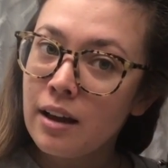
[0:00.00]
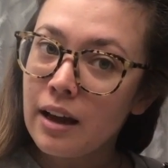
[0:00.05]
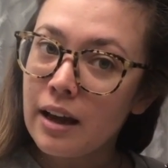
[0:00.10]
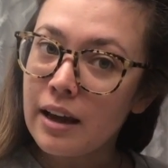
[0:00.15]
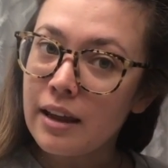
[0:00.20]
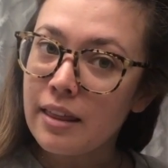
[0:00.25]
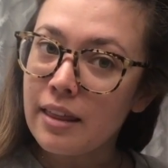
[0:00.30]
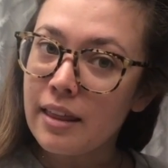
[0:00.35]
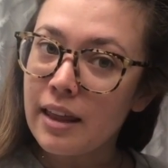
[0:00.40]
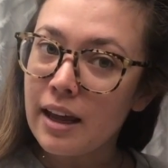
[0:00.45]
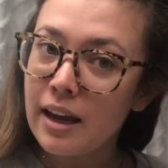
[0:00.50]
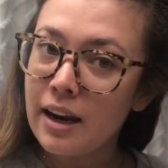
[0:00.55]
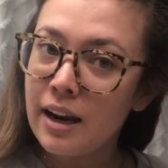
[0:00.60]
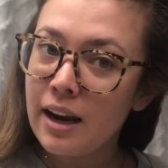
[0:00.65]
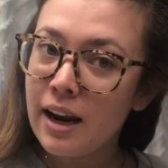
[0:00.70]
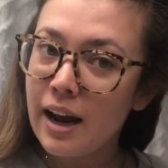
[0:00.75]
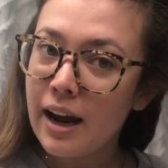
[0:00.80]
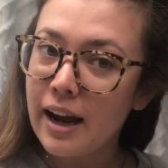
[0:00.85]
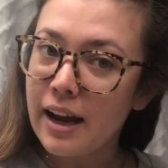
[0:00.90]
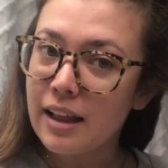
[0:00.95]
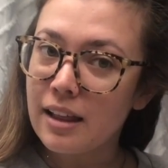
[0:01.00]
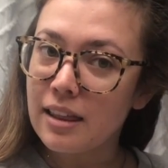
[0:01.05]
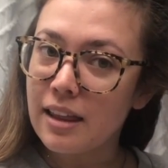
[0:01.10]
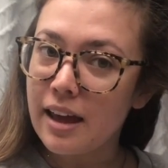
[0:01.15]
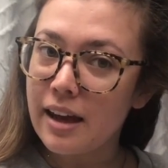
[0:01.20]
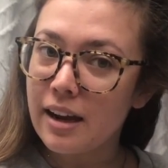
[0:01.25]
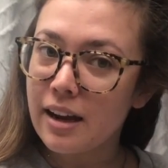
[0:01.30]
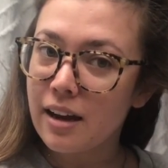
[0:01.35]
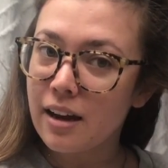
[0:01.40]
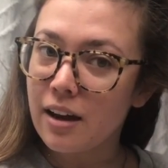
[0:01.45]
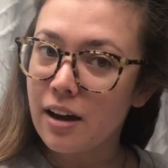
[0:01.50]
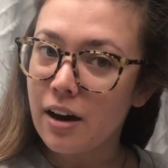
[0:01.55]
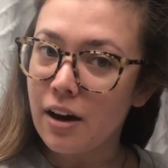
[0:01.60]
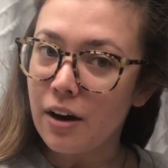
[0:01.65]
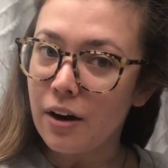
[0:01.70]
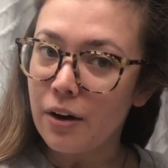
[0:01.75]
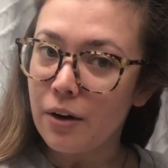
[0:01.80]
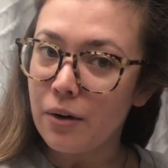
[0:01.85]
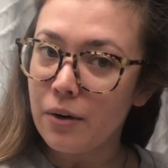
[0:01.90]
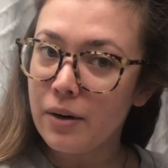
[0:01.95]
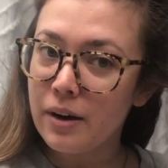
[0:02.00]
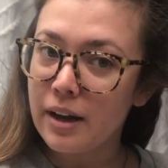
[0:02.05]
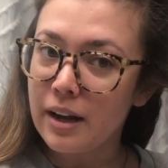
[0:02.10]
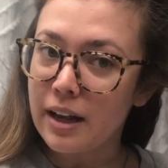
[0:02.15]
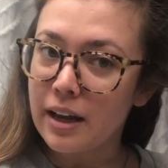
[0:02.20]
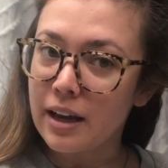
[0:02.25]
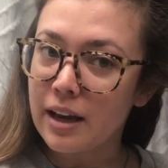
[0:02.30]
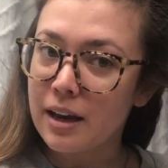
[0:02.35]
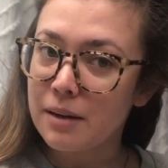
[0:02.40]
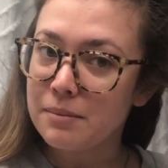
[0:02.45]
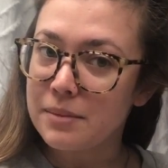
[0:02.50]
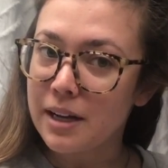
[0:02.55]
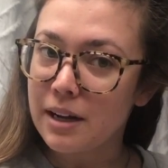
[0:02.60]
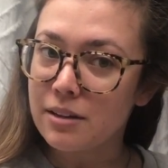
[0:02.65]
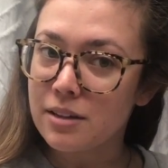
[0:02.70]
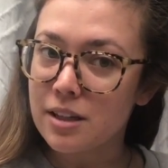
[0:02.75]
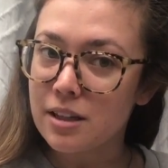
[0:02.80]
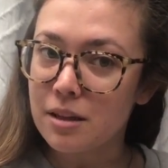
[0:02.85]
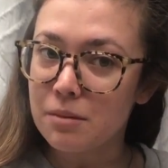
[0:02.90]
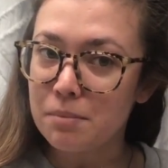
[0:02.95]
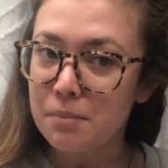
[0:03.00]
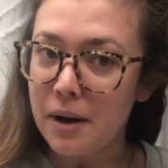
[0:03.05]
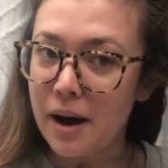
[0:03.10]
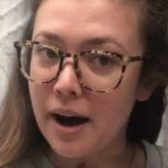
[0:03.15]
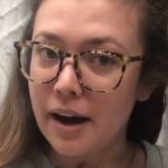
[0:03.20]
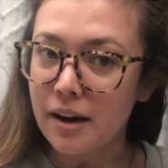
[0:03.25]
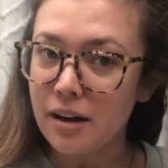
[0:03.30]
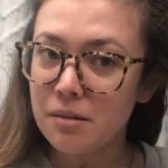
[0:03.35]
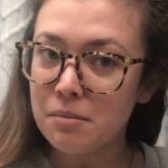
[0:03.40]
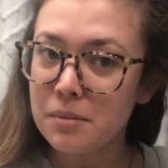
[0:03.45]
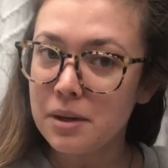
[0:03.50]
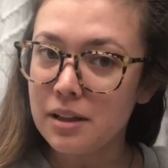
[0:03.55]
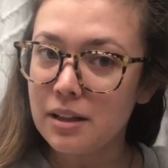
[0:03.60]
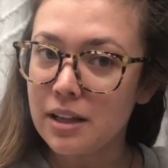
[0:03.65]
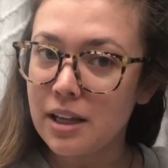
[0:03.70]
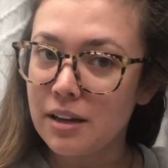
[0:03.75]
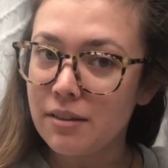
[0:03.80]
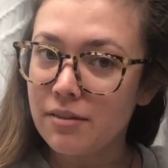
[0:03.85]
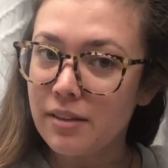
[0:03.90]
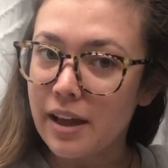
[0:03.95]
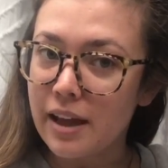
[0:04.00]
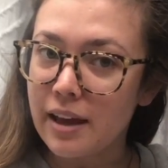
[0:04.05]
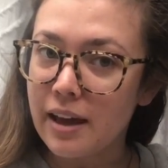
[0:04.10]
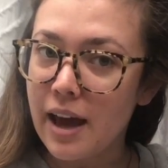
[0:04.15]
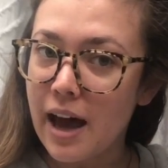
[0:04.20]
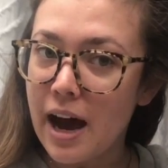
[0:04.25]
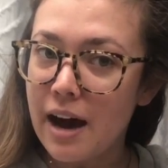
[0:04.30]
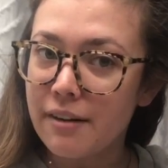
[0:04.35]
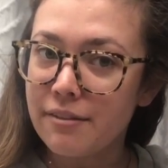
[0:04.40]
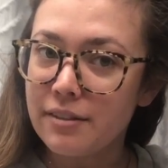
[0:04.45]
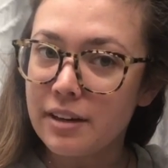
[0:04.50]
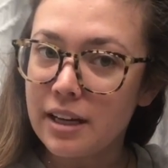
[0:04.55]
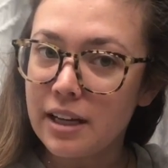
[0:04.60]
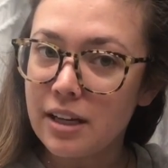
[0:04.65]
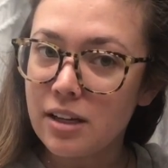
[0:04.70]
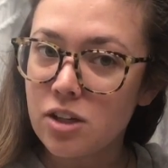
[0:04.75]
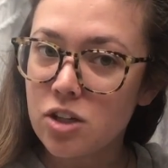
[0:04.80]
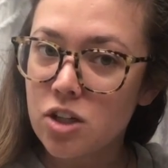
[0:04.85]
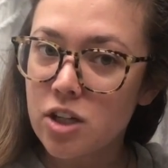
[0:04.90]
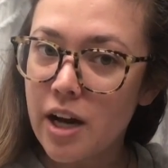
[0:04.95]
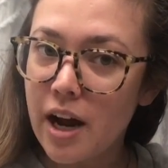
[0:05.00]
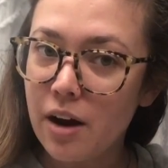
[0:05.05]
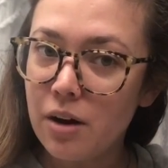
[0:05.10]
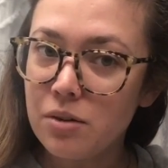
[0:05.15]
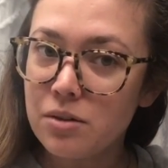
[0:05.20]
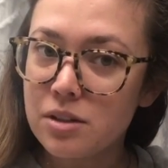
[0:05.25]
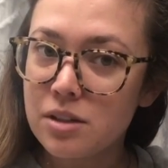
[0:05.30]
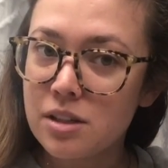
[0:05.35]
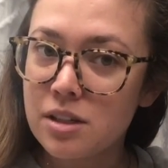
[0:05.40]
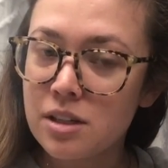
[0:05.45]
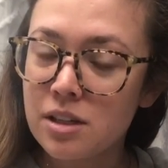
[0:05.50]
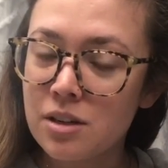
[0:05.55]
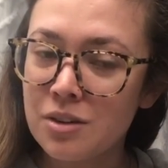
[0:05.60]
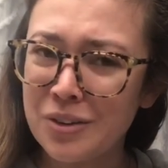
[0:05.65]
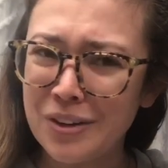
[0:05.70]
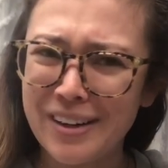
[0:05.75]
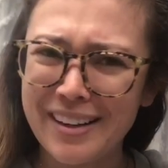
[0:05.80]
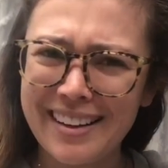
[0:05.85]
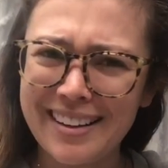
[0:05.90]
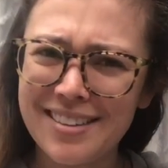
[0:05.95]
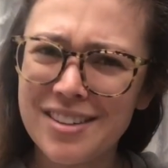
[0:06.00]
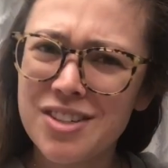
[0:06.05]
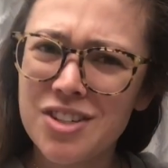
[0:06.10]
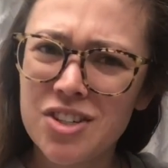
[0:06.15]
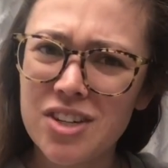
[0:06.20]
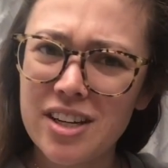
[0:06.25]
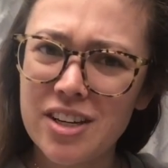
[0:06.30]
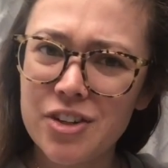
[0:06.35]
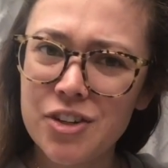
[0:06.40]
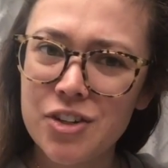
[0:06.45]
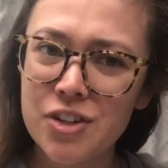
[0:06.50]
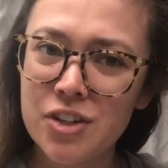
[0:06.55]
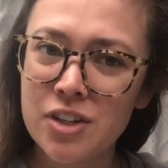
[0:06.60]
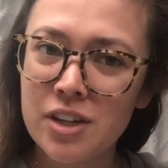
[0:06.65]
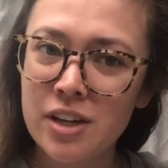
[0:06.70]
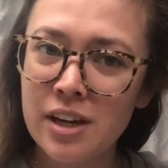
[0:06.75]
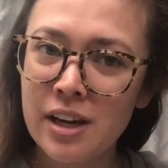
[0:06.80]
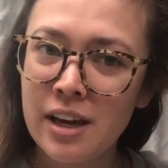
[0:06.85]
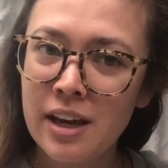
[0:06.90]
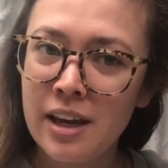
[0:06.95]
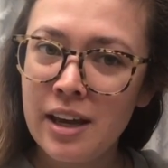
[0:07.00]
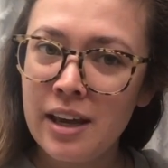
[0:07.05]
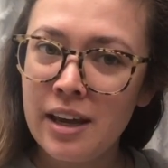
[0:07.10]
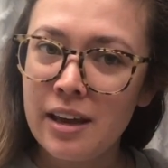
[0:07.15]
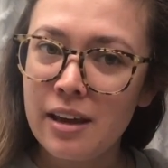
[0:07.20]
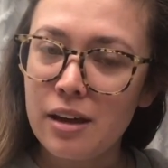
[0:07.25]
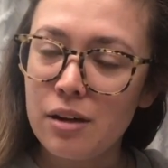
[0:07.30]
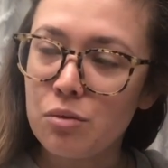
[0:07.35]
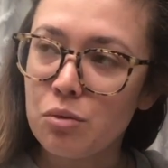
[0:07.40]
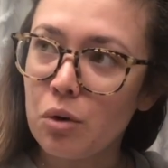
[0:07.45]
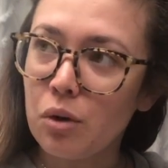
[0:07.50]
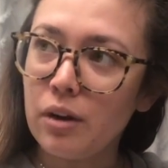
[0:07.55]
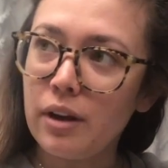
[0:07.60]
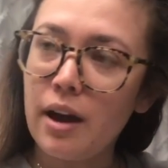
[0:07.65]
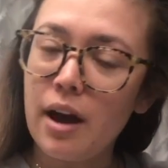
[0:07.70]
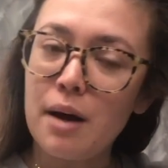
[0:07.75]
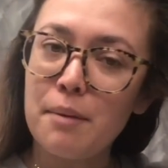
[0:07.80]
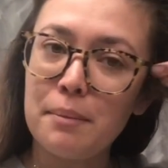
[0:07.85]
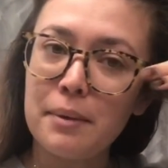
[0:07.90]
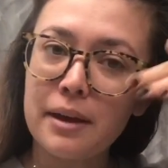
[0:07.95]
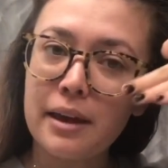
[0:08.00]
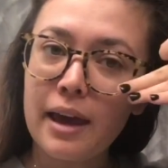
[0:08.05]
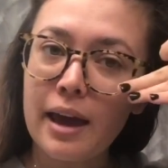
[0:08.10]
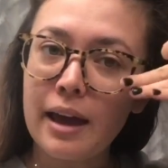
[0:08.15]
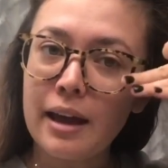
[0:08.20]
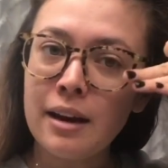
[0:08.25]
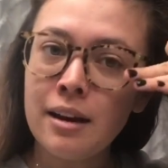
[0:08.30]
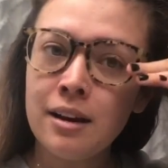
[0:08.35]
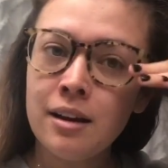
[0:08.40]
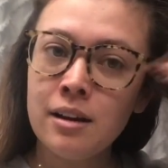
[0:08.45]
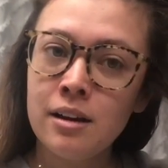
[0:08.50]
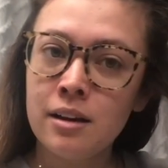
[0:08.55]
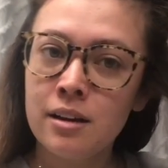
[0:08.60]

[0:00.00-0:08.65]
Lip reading: And then I let it go, and I come down to the bottom, but leave half an inch out, or 1 inch-ish, and roll it up again.